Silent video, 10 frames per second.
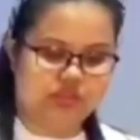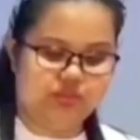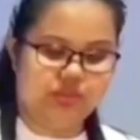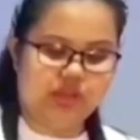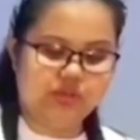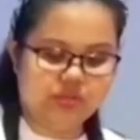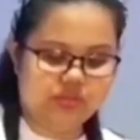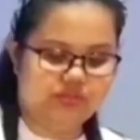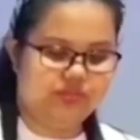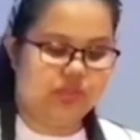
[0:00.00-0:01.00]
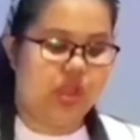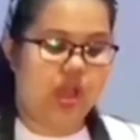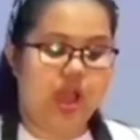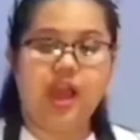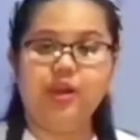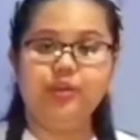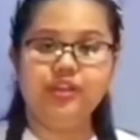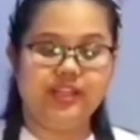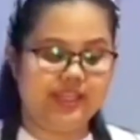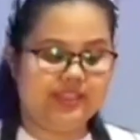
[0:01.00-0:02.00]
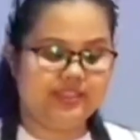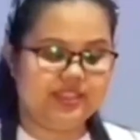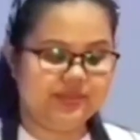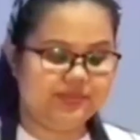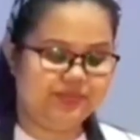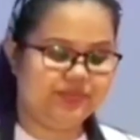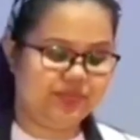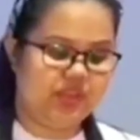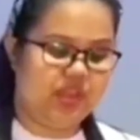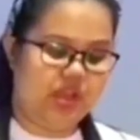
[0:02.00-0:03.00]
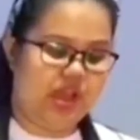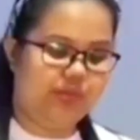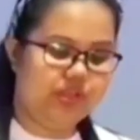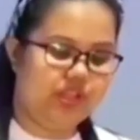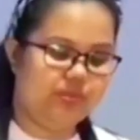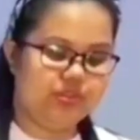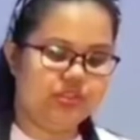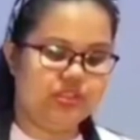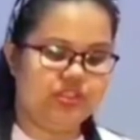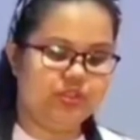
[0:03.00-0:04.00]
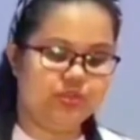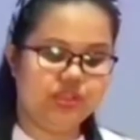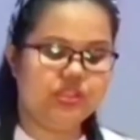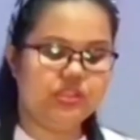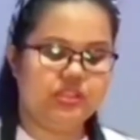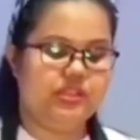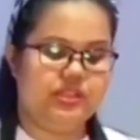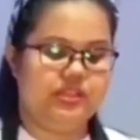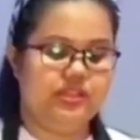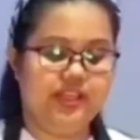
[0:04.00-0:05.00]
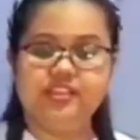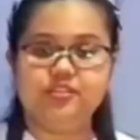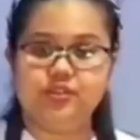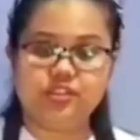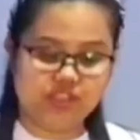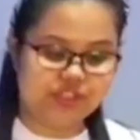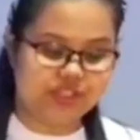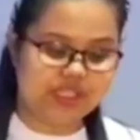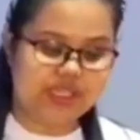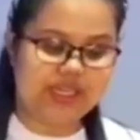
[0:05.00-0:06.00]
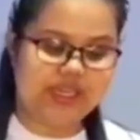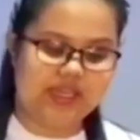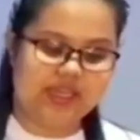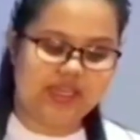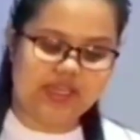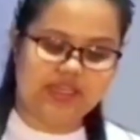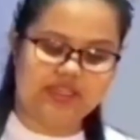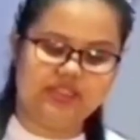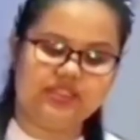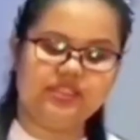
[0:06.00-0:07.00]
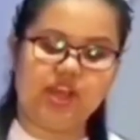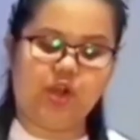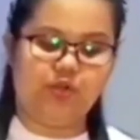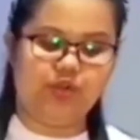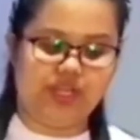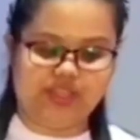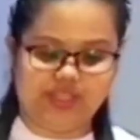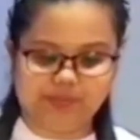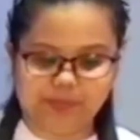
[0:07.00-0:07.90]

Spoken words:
So now our glaze, our lemon and sugar glaze or slurry is now ready.